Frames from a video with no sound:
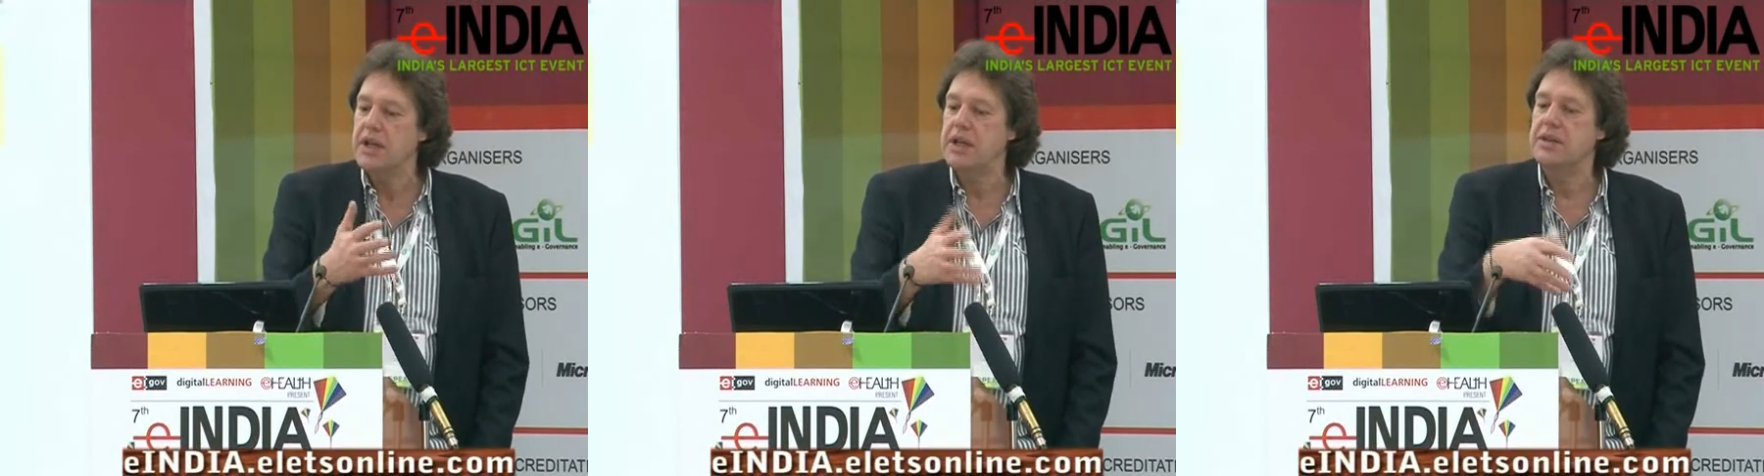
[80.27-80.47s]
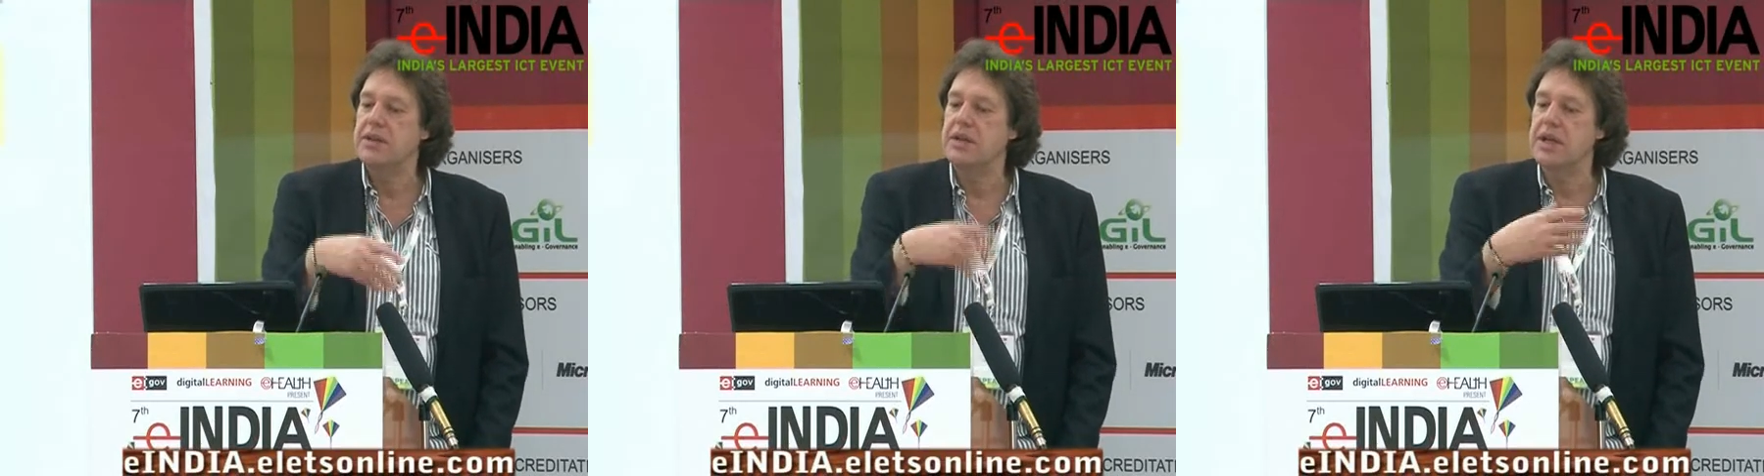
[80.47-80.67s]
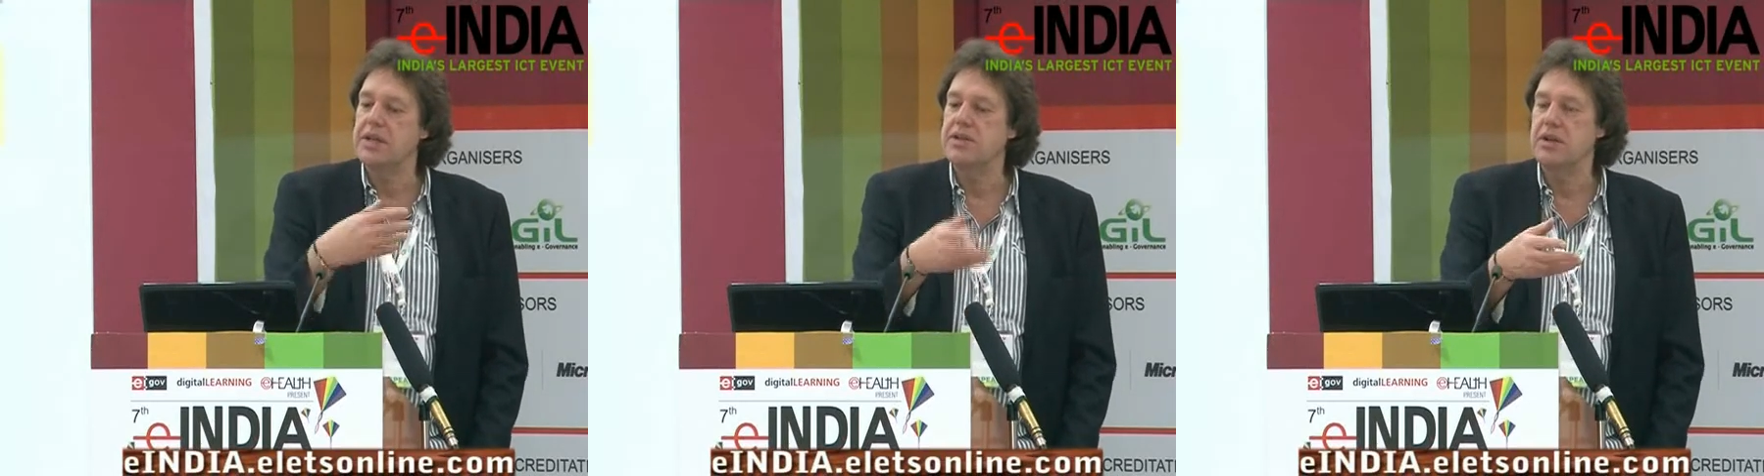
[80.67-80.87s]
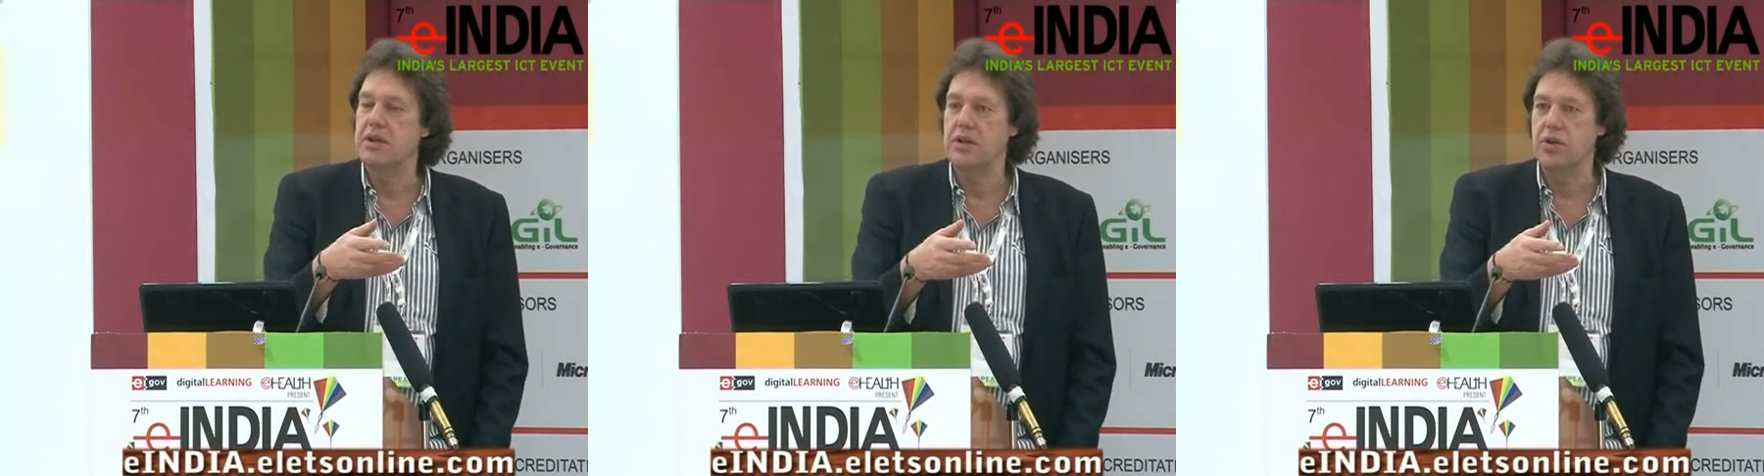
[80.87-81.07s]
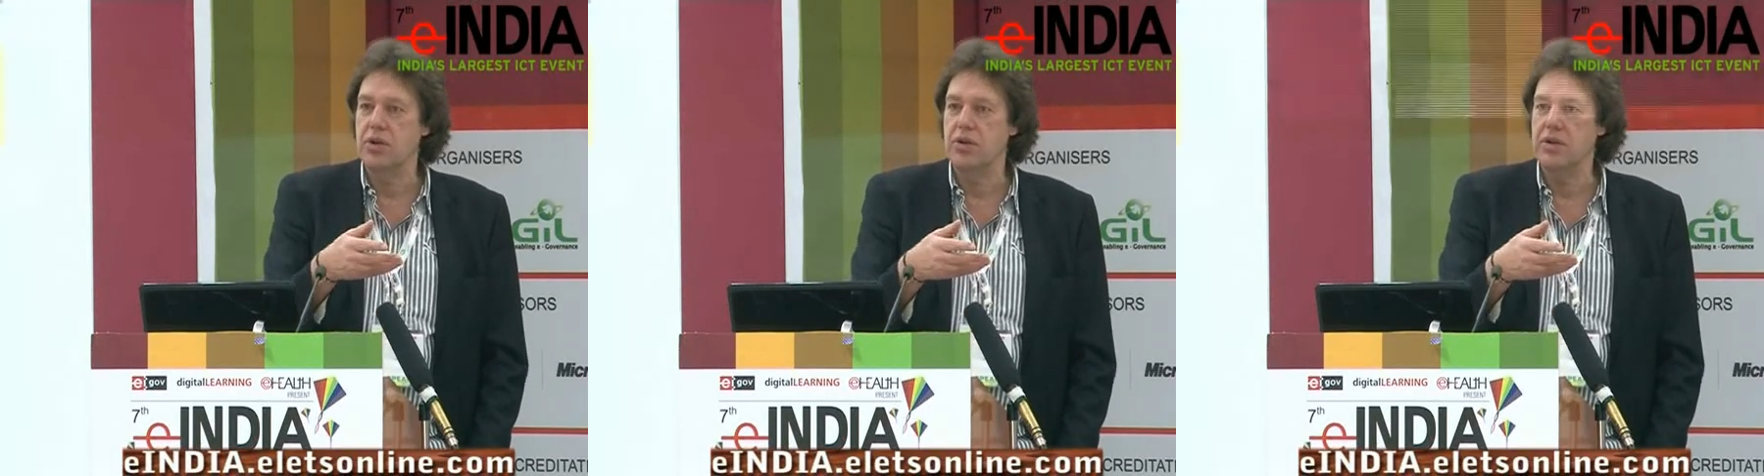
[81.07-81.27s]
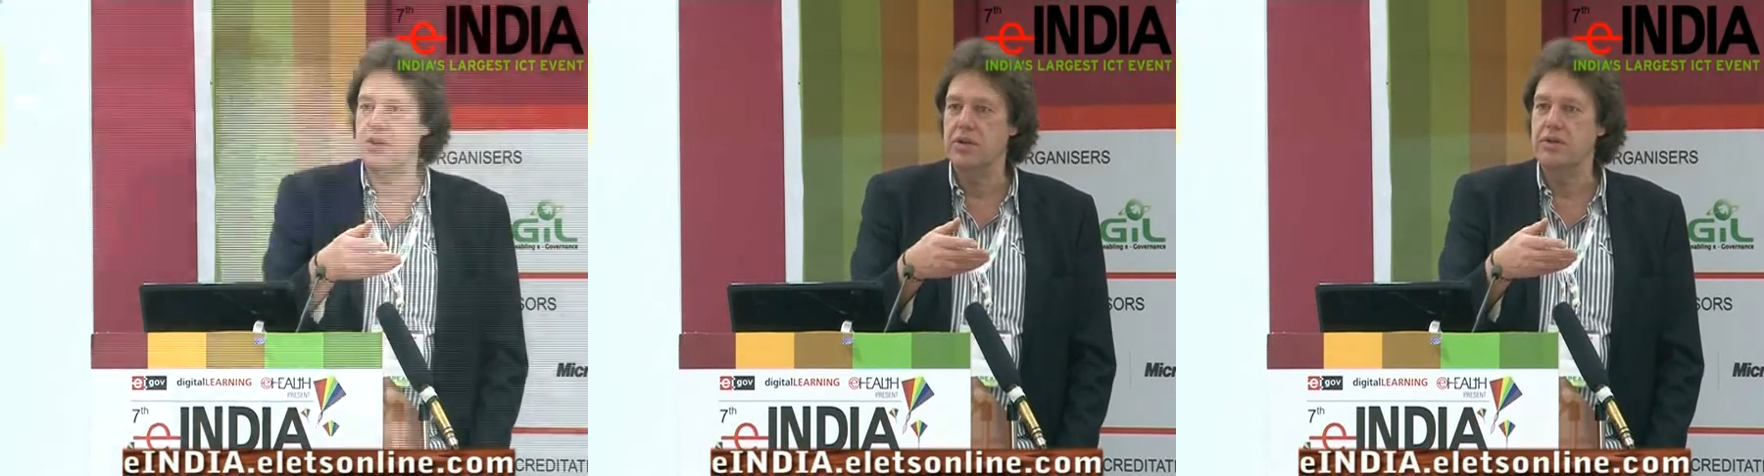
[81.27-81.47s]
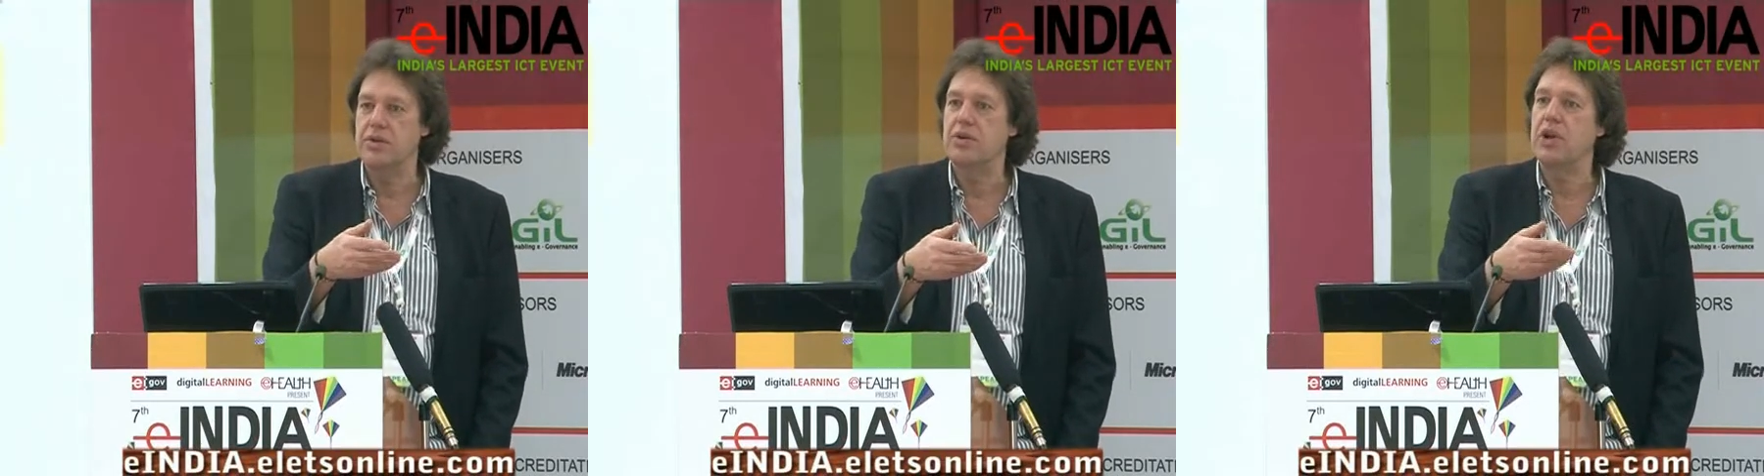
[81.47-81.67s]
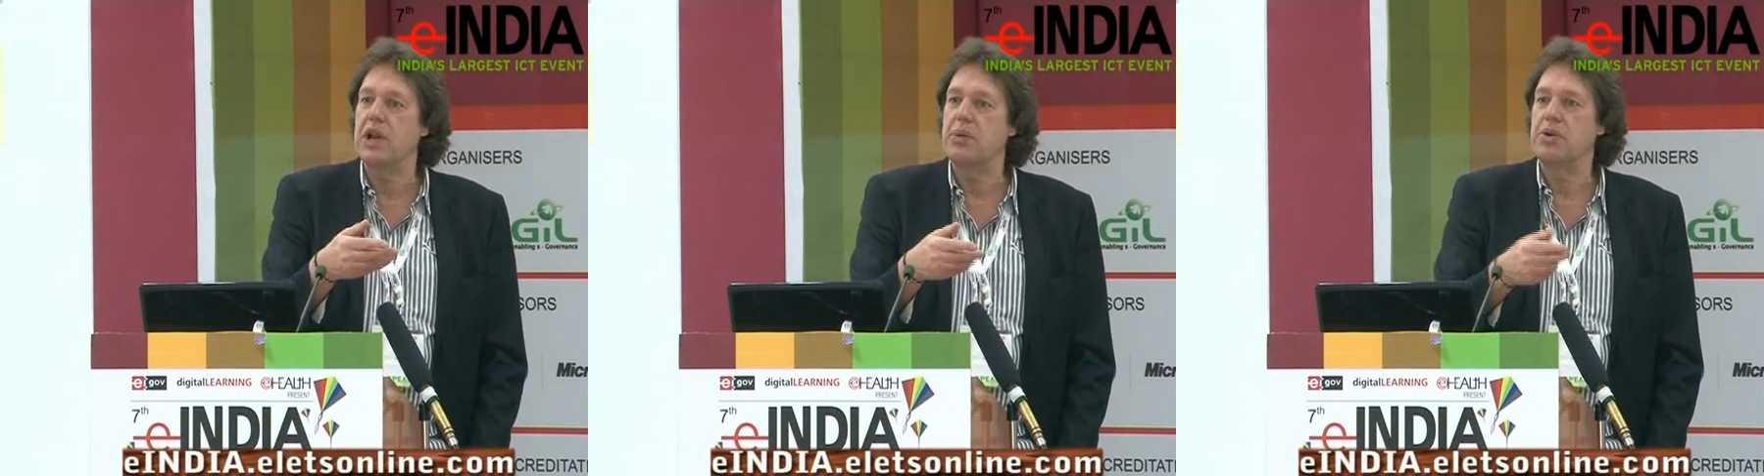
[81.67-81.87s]
international
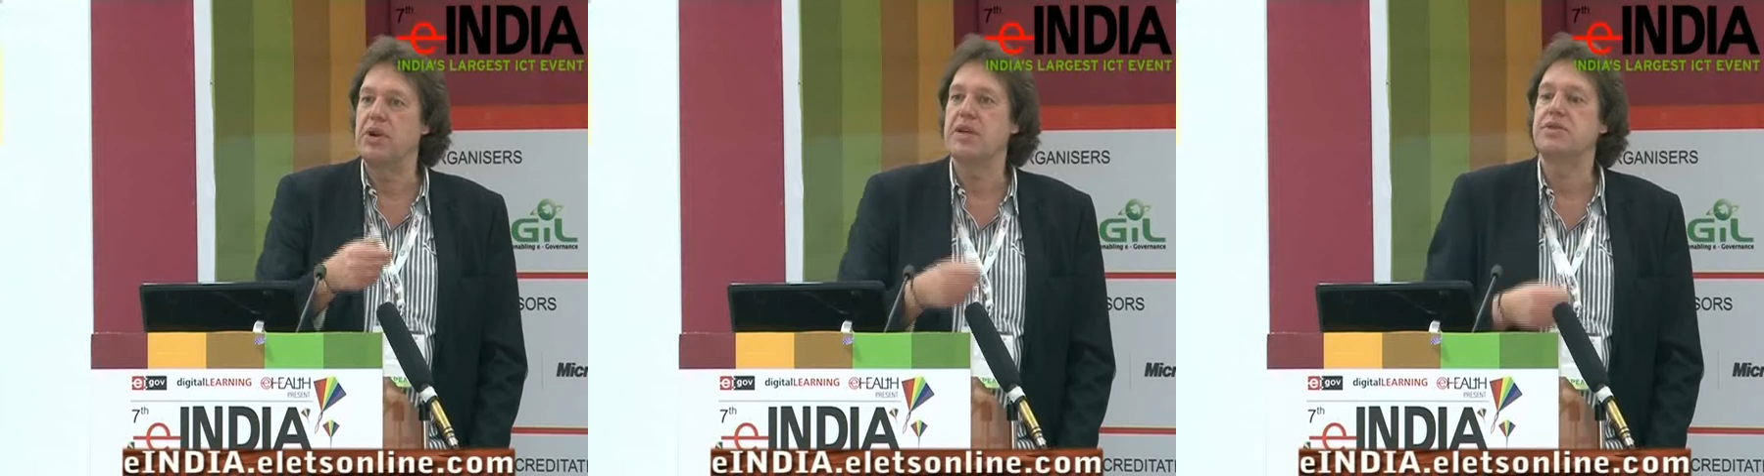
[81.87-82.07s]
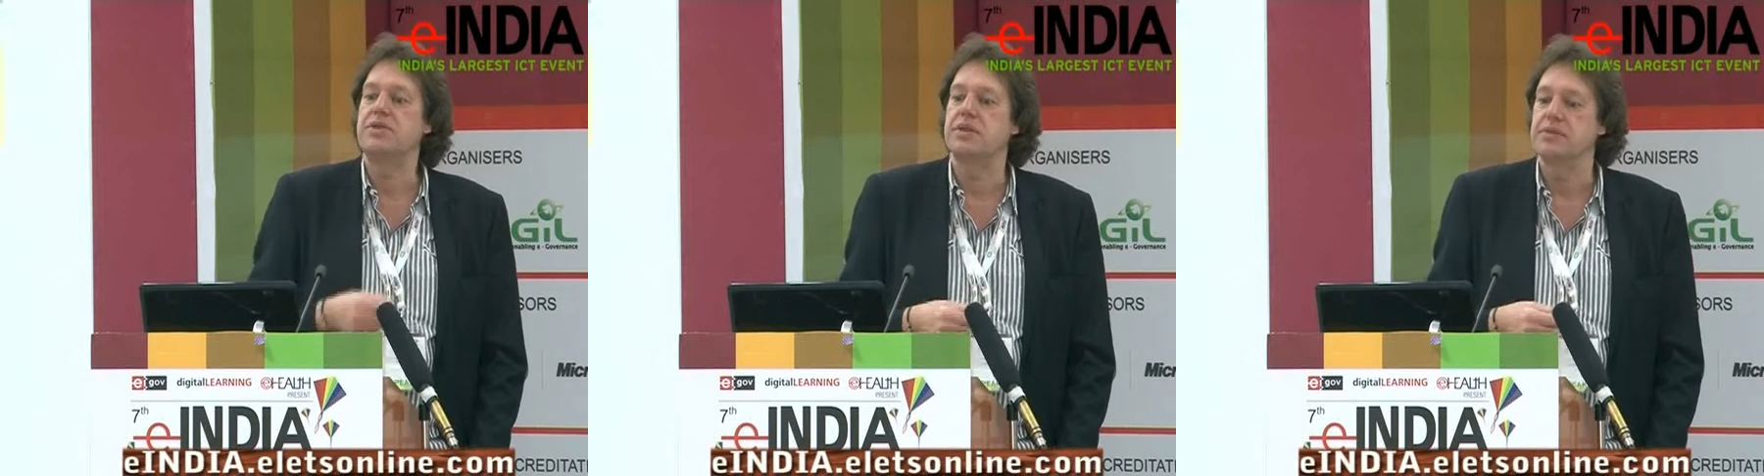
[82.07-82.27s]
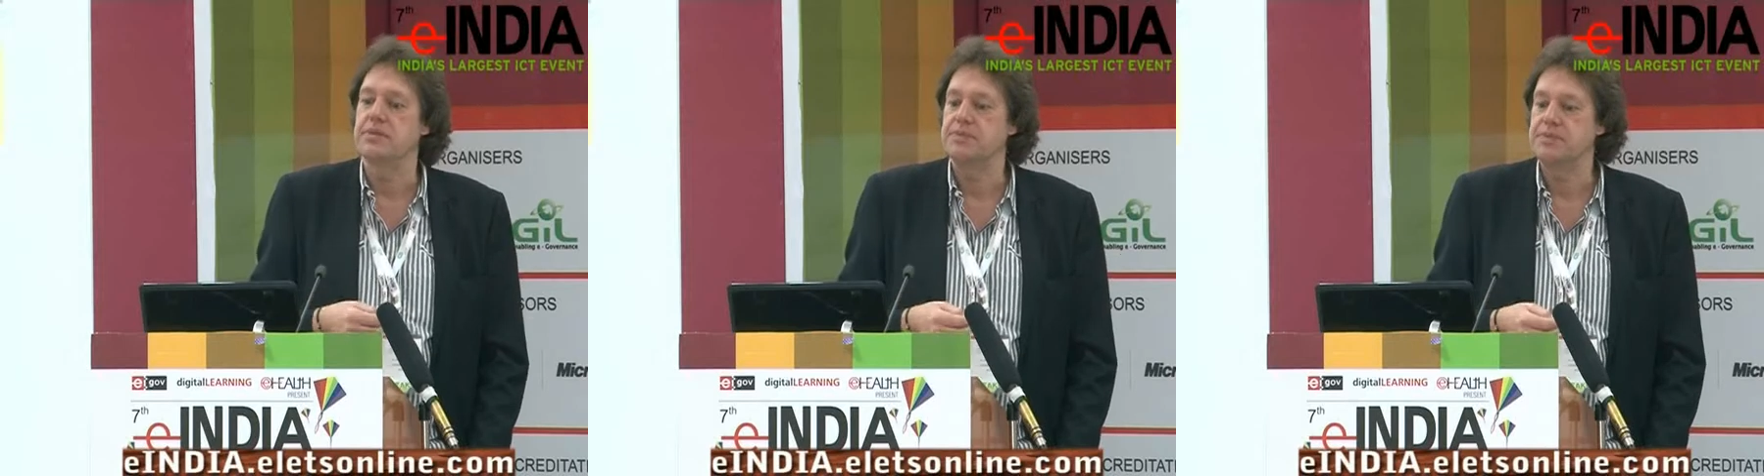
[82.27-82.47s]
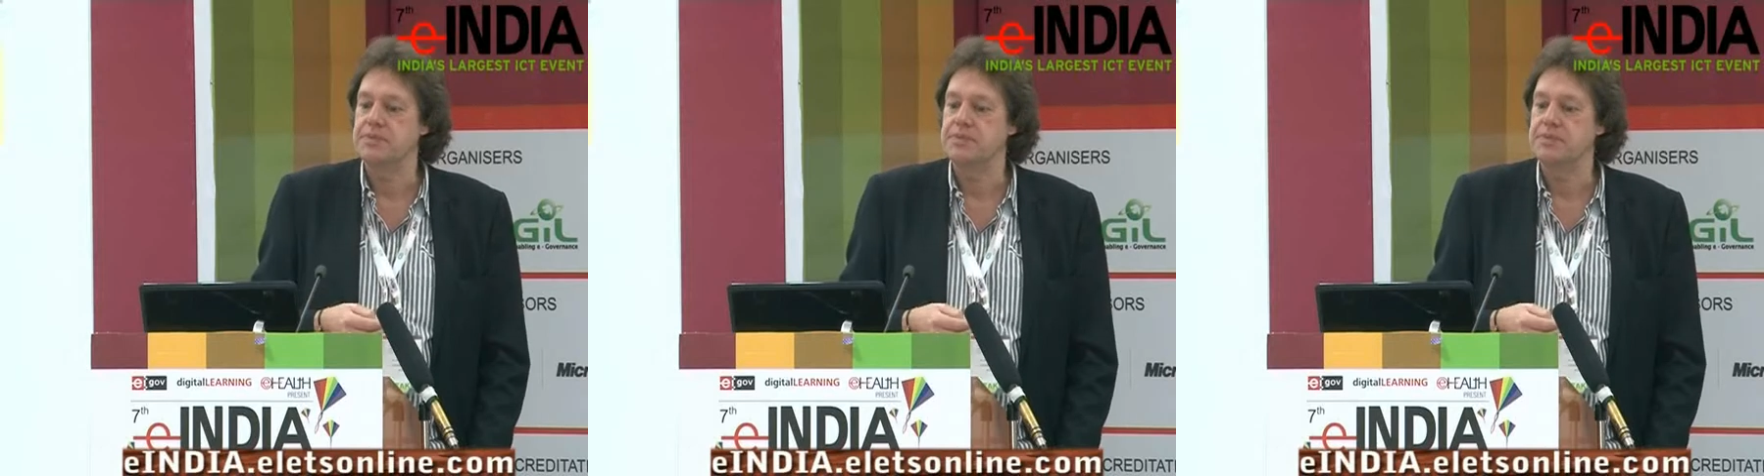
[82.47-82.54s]
collaboration.